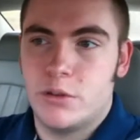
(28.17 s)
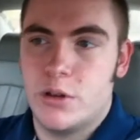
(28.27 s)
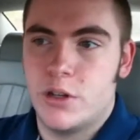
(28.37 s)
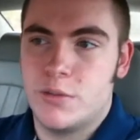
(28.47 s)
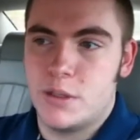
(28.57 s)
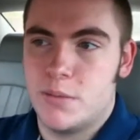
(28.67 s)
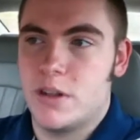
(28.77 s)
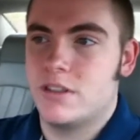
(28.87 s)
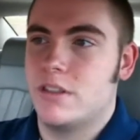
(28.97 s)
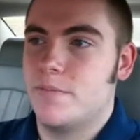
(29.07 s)
Christmas
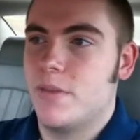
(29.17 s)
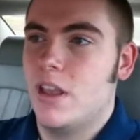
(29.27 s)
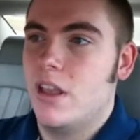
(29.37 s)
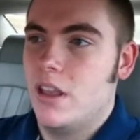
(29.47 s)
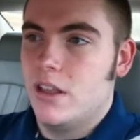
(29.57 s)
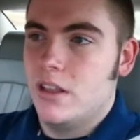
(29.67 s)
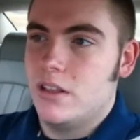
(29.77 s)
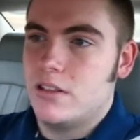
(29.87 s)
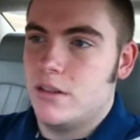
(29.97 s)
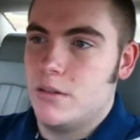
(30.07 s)
present
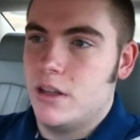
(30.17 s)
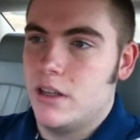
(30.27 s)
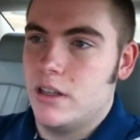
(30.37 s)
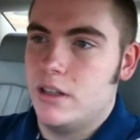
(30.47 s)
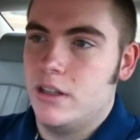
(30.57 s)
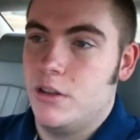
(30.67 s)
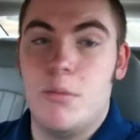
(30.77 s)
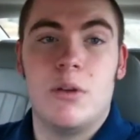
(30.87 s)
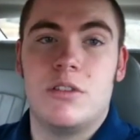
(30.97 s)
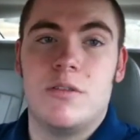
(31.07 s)
so uh, you
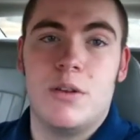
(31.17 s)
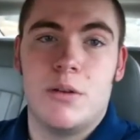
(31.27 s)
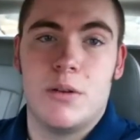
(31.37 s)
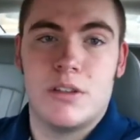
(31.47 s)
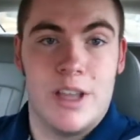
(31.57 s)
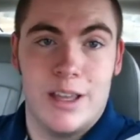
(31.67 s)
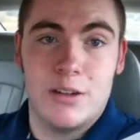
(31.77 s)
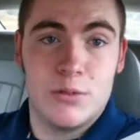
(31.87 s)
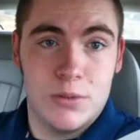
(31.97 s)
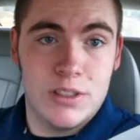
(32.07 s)
most of you know where's
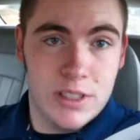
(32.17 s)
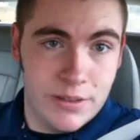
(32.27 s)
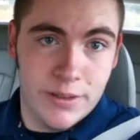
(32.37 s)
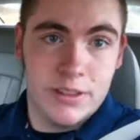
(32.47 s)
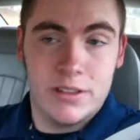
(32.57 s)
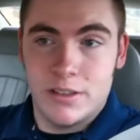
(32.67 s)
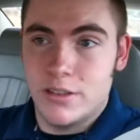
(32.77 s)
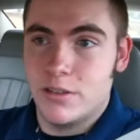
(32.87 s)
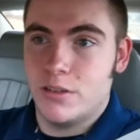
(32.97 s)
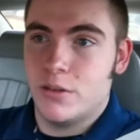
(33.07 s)
Katers 17
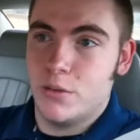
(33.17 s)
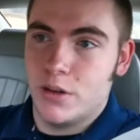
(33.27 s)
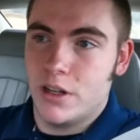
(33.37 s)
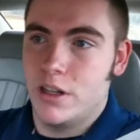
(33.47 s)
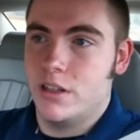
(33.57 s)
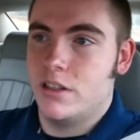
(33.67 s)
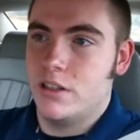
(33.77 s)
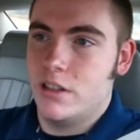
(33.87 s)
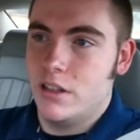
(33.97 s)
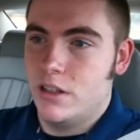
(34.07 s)
or
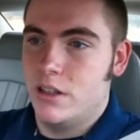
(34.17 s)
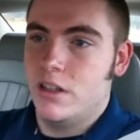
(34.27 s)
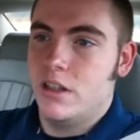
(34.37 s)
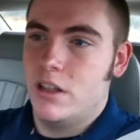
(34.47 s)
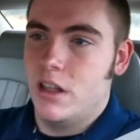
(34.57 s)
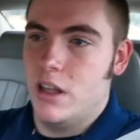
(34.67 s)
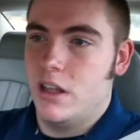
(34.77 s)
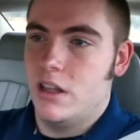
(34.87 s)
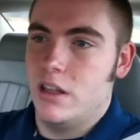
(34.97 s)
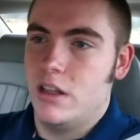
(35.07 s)
uh,
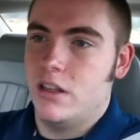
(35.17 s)
uh,